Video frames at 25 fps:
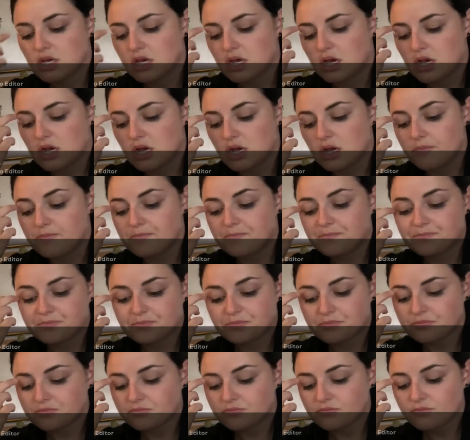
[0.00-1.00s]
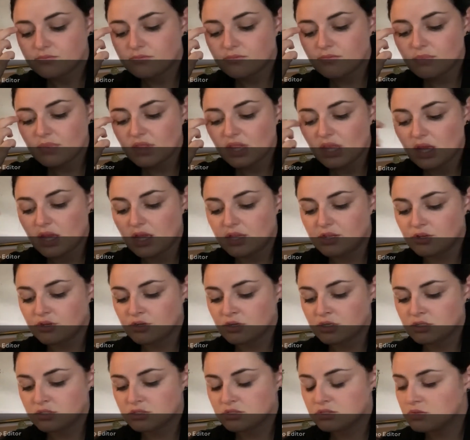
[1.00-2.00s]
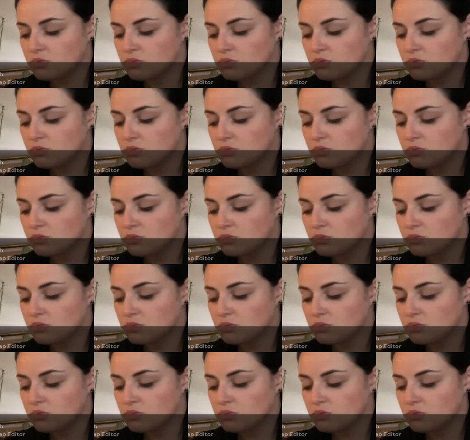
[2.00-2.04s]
And your